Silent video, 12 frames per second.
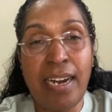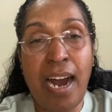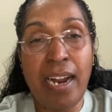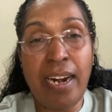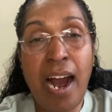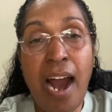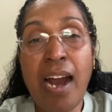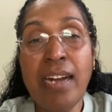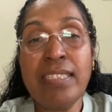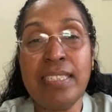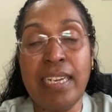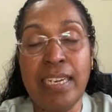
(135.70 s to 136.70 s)
our
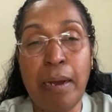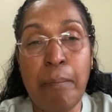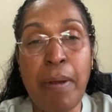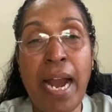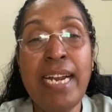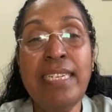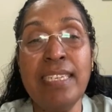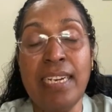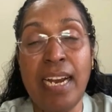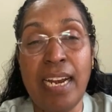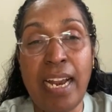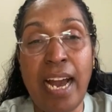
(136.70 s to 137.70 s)
hearts and our minds
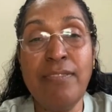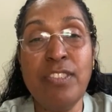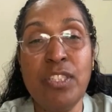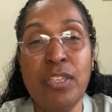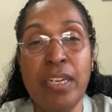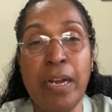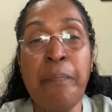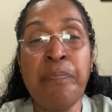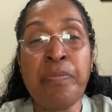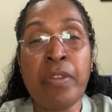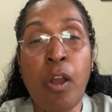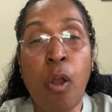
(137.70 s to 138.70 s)
and our lives to Him,
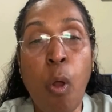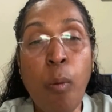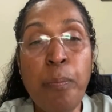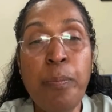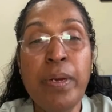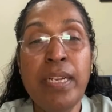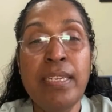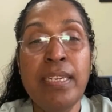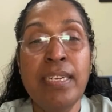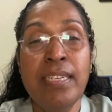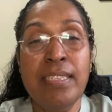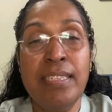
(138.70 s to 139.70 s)
open
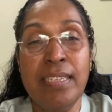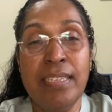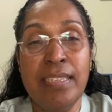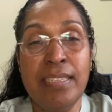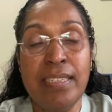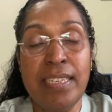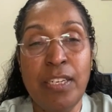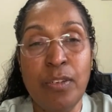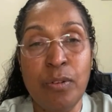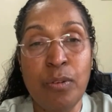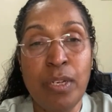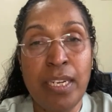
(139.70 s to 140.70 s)
the, you
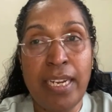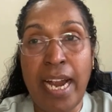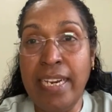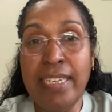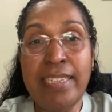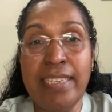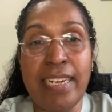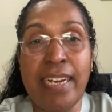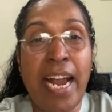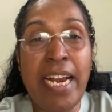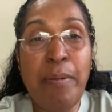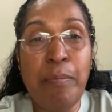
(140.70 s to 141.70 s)
know, anything,
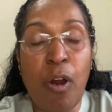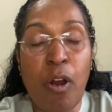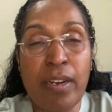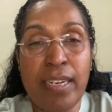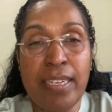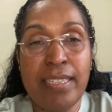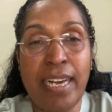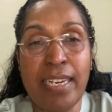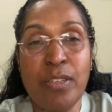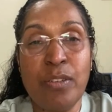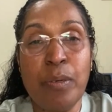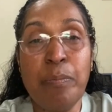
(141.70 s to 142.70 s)
any block
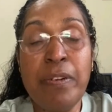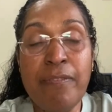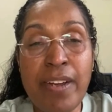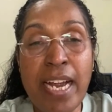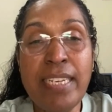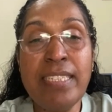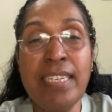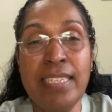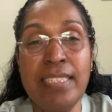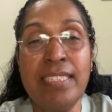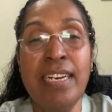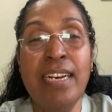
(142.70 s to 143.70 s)
that could prevent
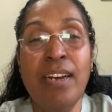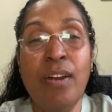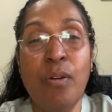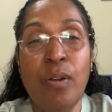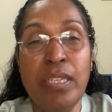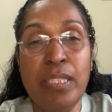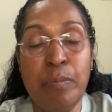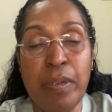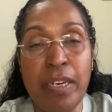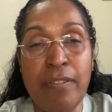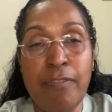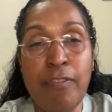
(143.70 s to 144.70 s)
His Holy
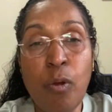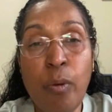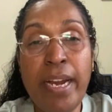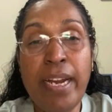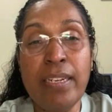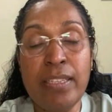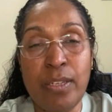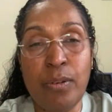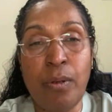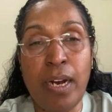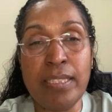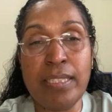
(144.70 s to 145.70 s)
Spirit flowing
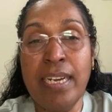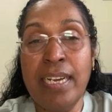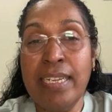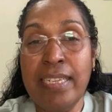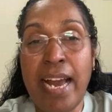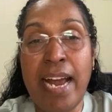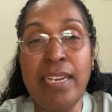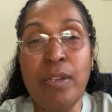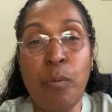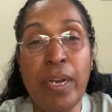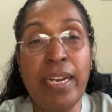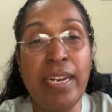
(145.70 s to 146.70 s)
through us, then
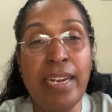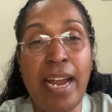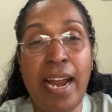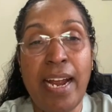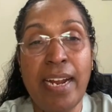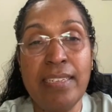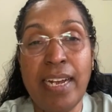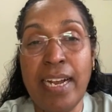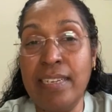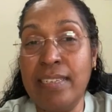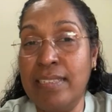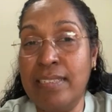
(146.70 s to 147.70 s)
we can
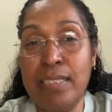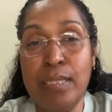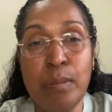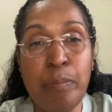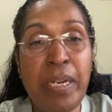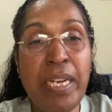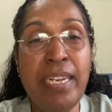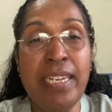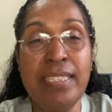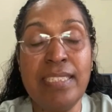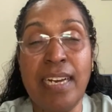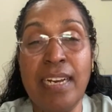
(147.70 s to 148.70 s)

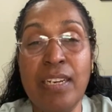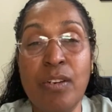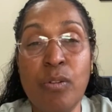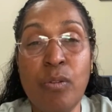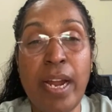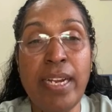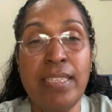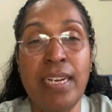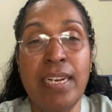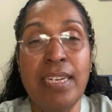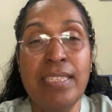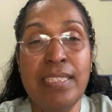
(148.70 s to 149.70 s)
experience a great
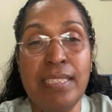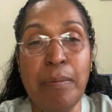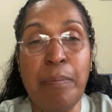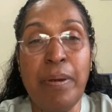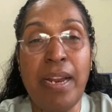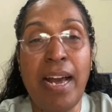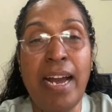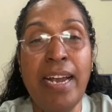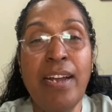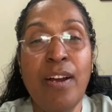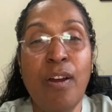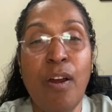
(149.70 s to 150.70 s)

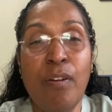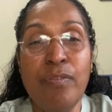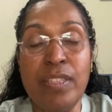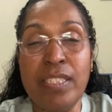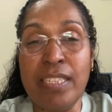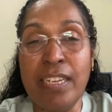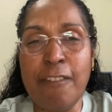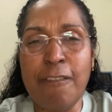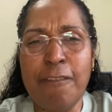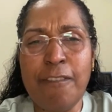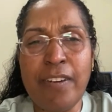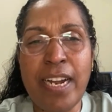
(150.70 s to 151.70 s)
supply of this
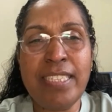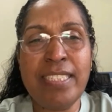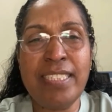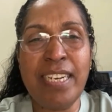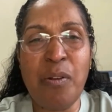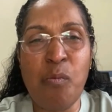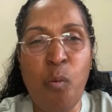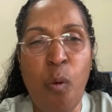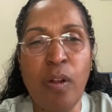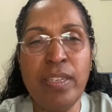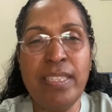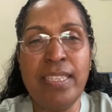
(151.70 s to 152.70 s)
refreshing
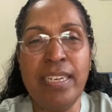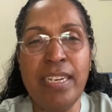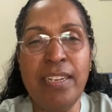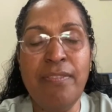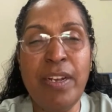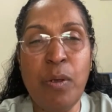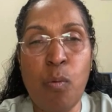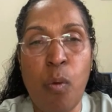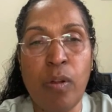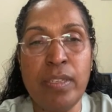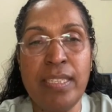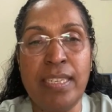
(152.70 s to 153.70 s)
water, living
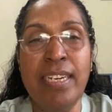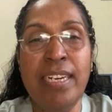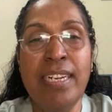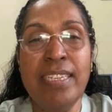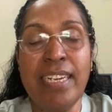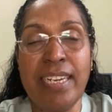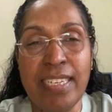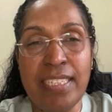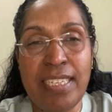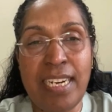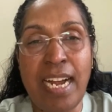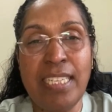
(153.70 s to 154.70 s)
water that can
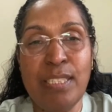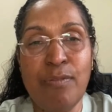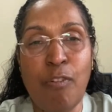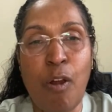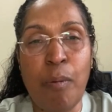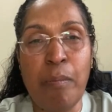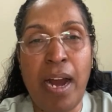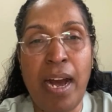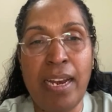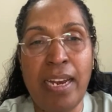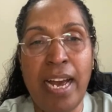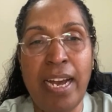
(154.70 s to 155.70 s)
transform
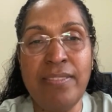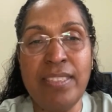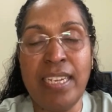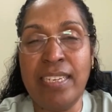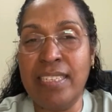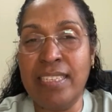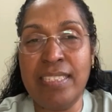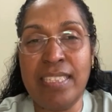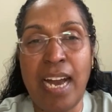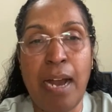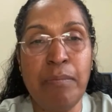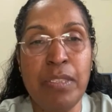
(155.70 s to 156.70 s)
our lives. And the
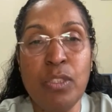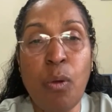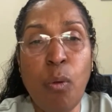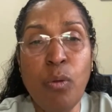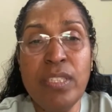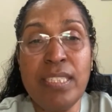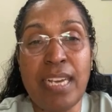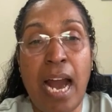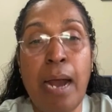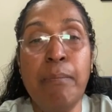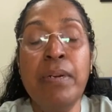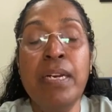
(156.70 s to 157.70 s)
psalm, this whole
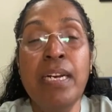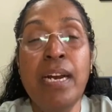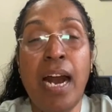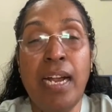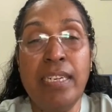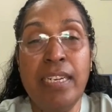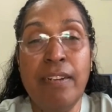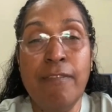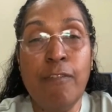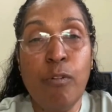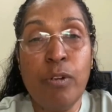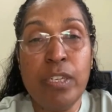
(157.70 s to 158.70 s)
Psalm
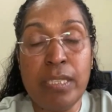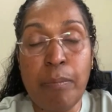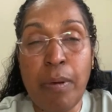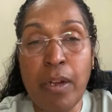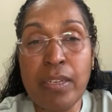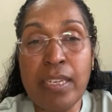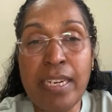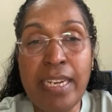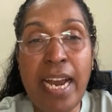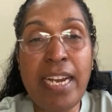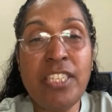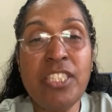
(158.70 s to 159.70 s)
104, is about
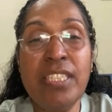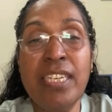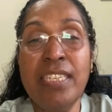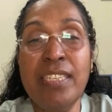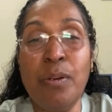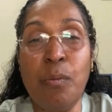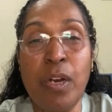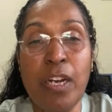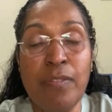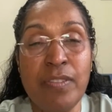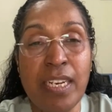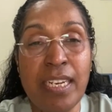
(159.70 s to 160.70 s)
creation, the
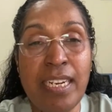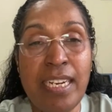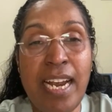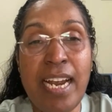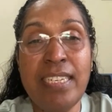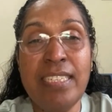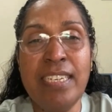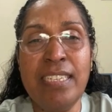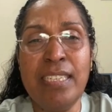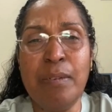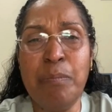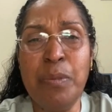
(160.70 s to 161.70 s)
work of the
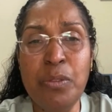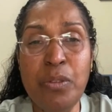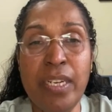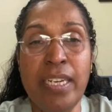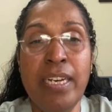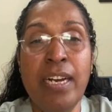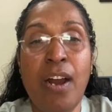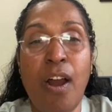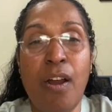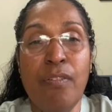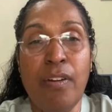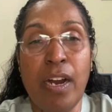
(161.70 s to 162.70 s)
Creator, the beauty
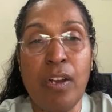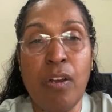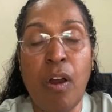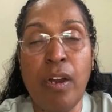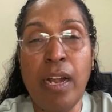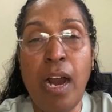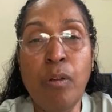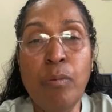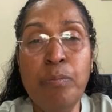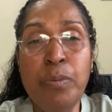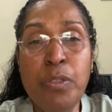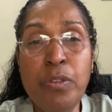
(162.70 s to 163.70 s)
of our God, how
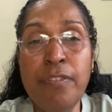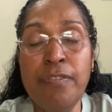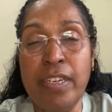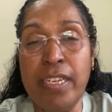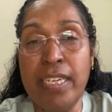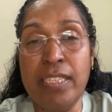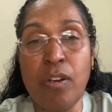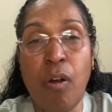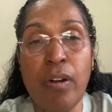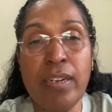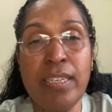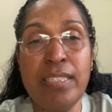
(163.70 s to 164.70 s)
beautifully He has
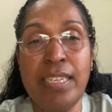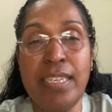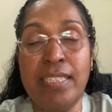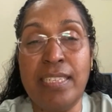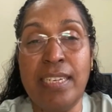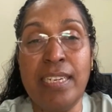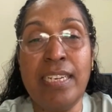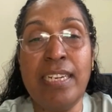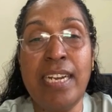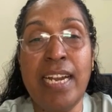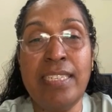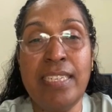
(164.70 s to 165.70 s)
orchestrated and
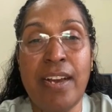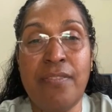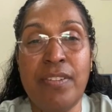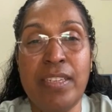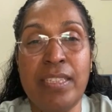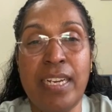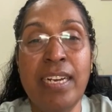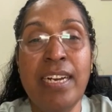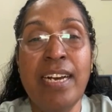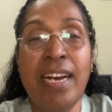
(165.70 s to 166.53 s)
created everything.